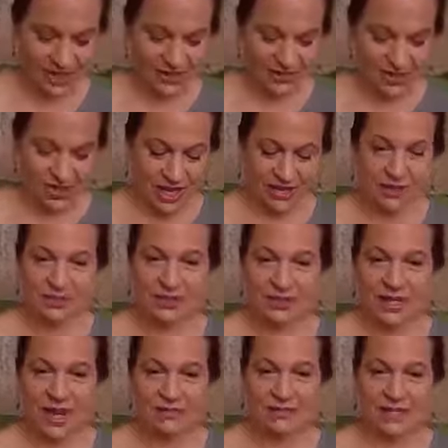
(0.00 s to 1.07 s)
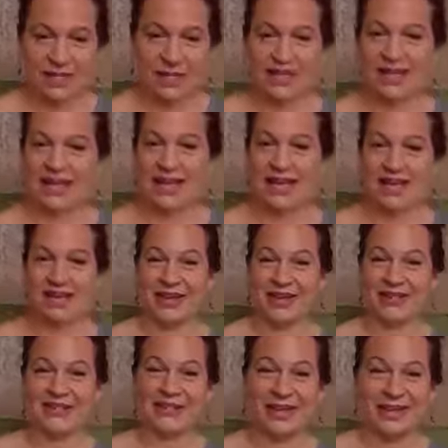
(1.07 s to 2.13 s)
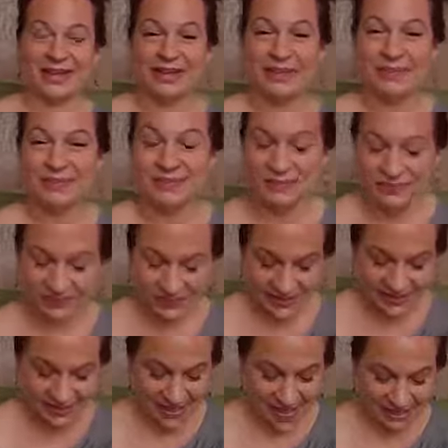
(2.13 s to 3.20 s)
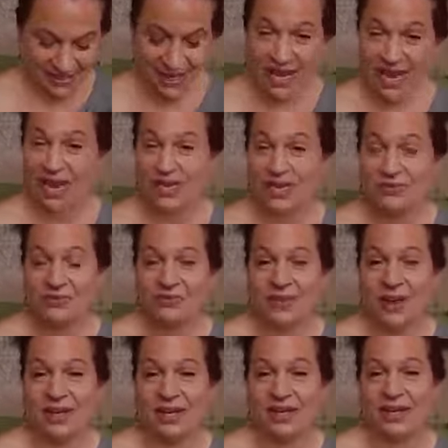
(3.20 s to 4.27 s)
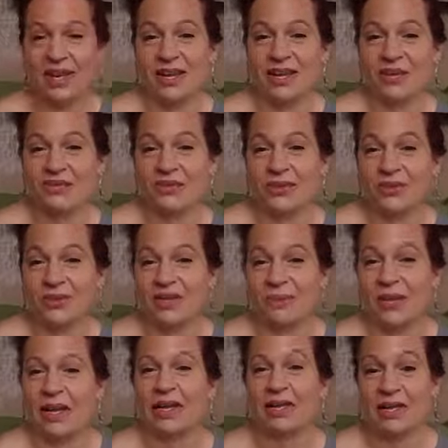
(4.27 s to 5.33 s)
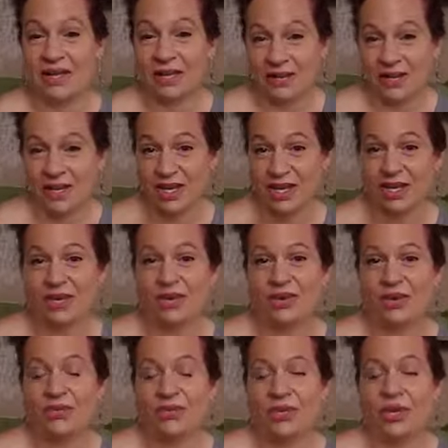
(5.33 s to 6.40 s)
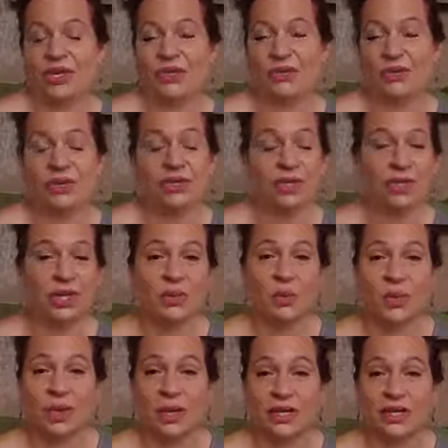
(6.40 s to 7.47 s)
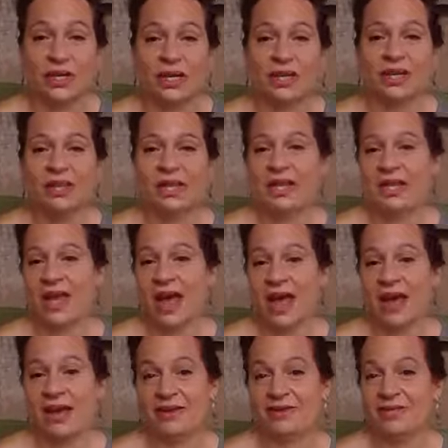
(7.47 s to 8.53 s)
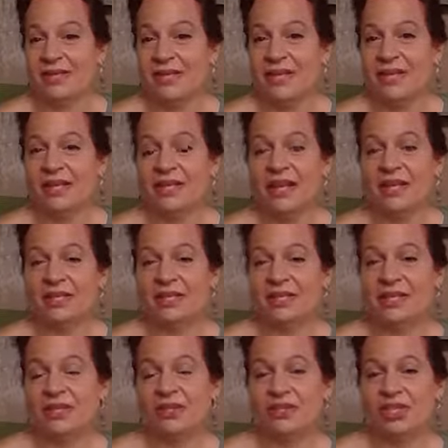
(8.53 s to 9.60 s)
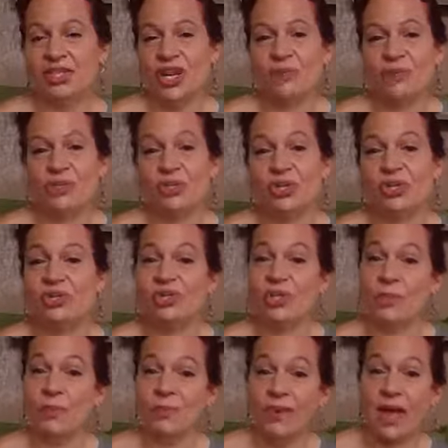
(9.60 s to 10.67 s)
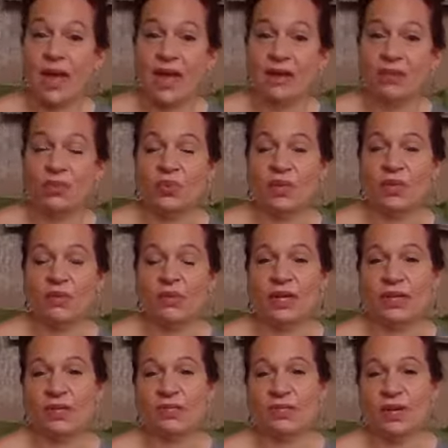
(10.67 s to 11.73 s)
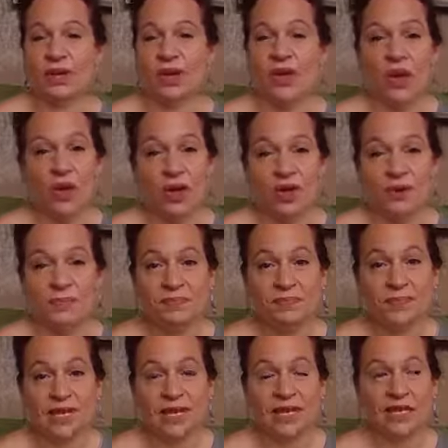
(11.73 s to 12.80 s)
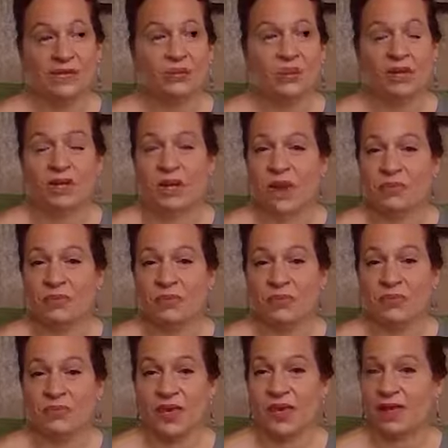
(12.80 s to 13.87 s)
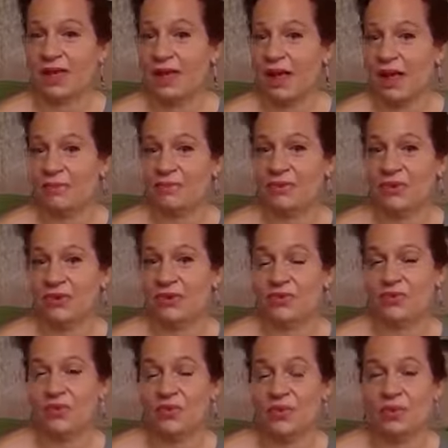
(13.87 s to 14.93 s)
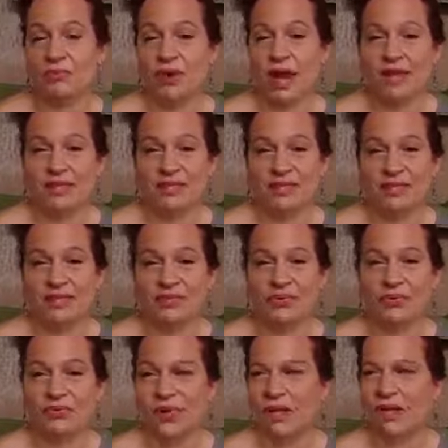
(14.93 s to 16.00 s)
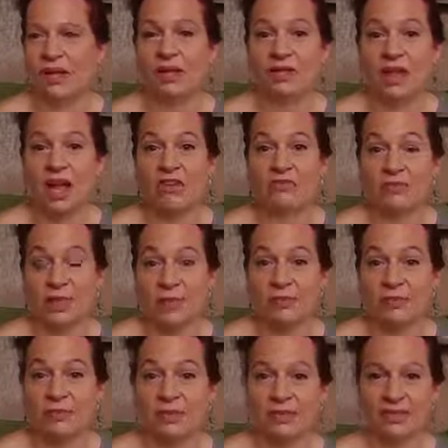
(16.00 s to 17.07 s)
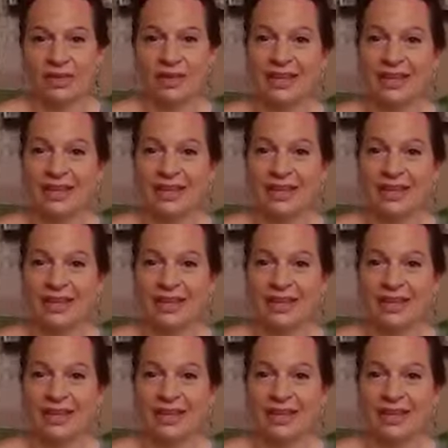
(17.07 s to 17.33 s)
so that's what's happening on um, Saturday. And then Friday night, if you're in the Maitland area over at 331 Lake Ave at the Good Shepherd Church in the back, we rent the Sarah Hall and we are having prophetic lab. So if you want to practice the prophetic on live people,